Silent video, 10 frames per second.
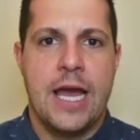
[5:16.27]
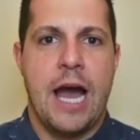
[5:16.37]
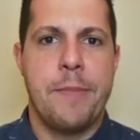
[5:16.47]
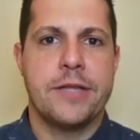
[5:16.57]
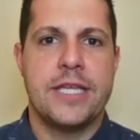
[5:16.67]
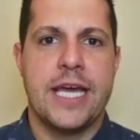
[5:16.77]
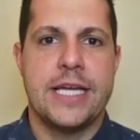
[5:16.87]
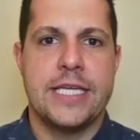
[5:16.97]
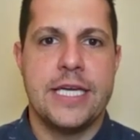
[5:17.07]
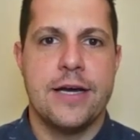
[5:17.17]
How about the
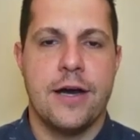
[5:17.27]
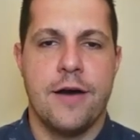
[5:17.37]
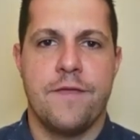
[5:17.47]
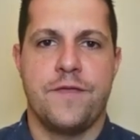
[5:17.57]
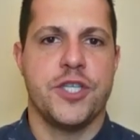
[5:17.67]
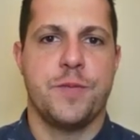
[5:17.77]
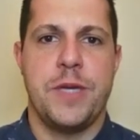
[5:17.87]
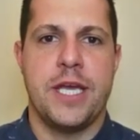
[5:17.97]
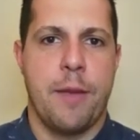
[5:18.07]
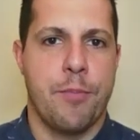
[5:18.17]
idea of just
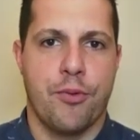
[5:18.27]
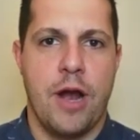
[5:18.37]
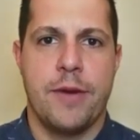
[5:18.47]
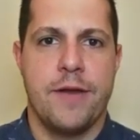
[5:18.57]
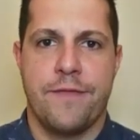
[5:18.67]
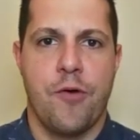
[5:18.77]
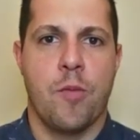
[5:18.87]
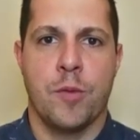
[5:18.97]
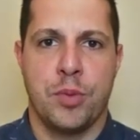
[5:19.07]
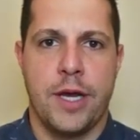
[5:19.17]
being a prominent
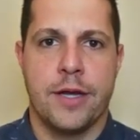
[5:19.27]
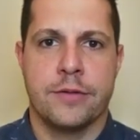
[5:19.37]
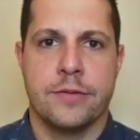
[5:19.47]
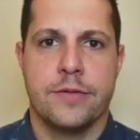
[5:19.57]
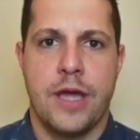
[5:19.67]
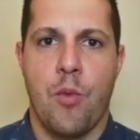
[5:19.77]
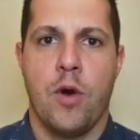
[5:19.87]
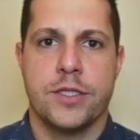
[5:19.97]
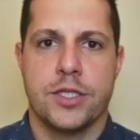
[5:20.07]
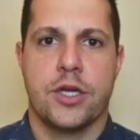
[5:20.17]
former player that
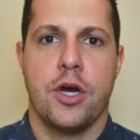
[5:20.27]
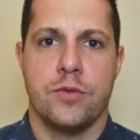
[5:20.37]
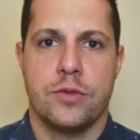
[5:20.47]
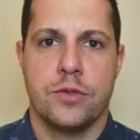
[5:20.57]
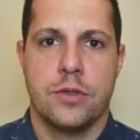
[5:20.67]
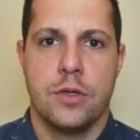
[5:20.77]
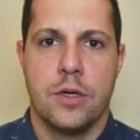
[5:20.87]
wants to coach?